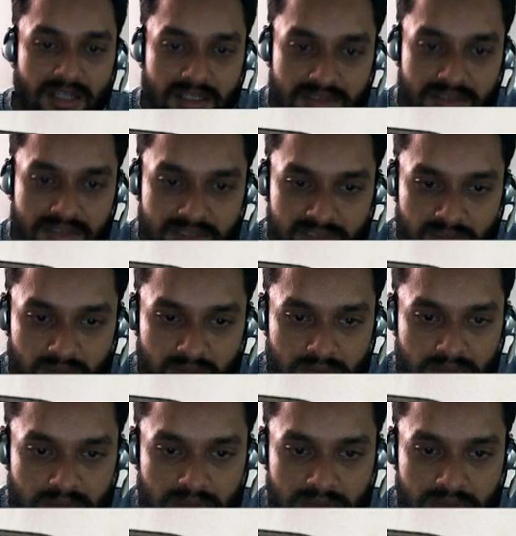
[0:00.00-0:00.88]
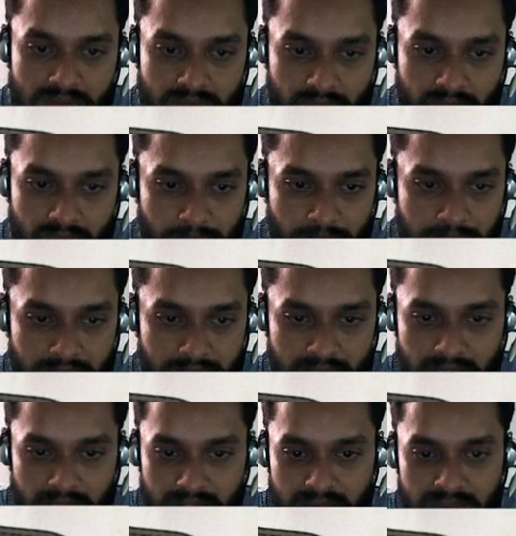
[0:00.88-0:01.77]
this slot,
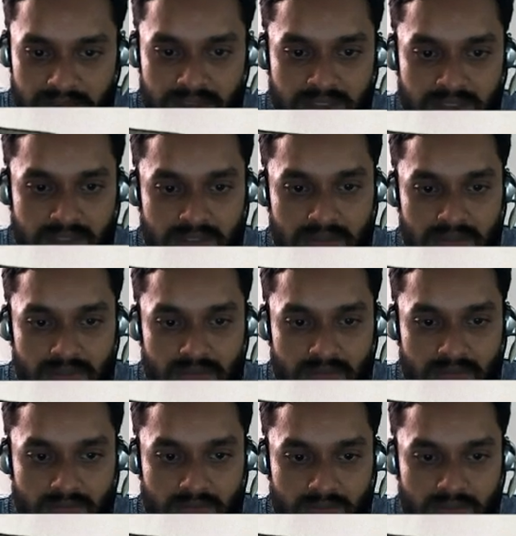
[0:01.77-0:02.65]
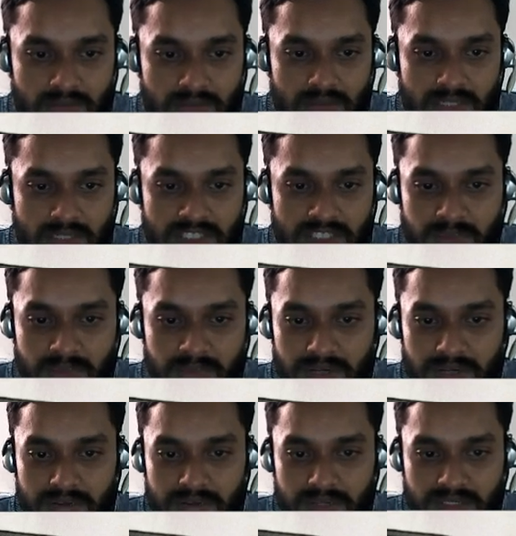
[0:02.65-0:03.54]
correct. So let's make
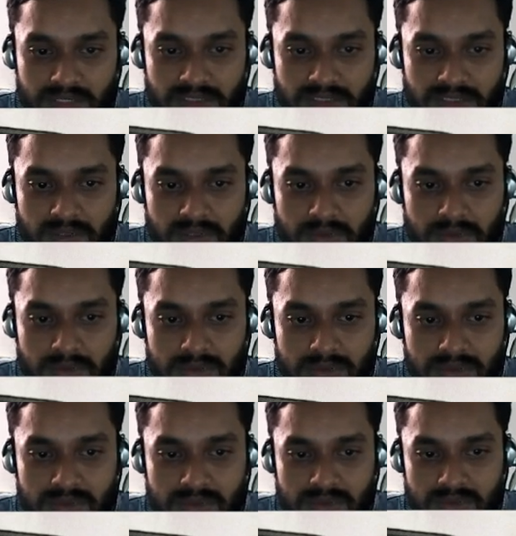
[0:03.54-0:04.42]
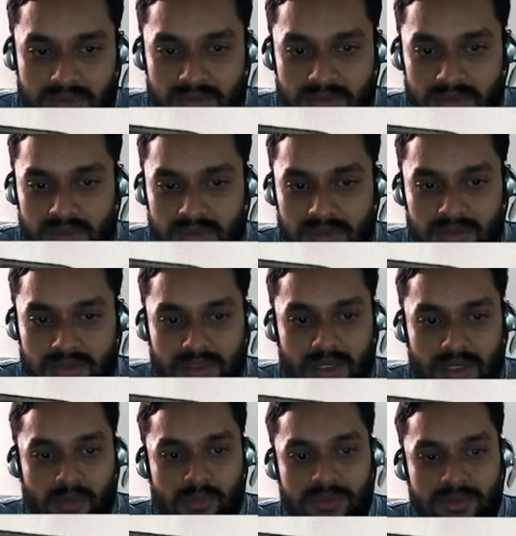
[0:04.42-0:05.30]
tangent to this
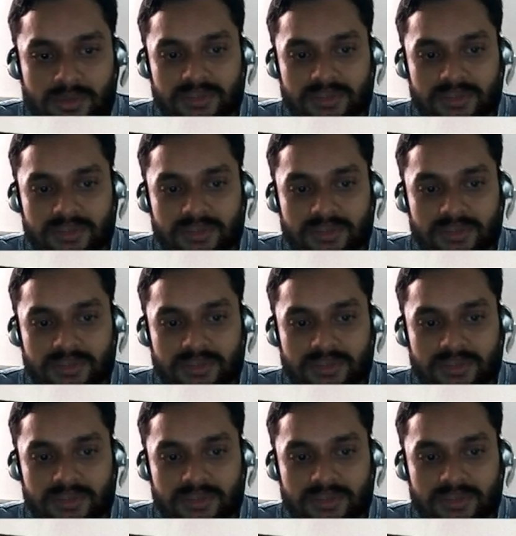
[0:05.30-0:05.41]
outer